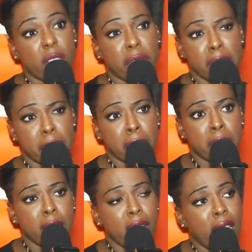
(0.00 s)
or
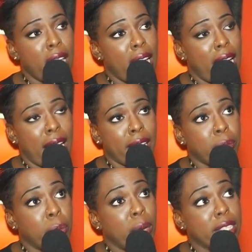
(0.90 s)
so,
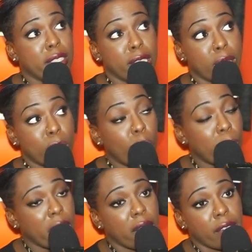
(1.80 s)
and we went to so
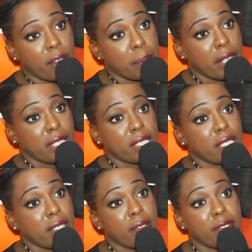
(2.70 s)
many different
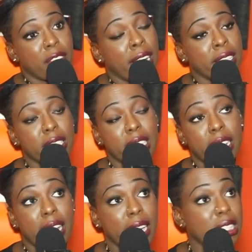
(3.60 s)
places in France,
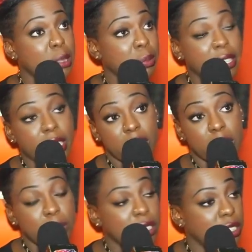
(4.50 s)
and the
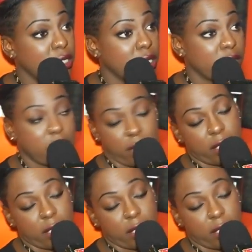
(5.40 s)
experience was just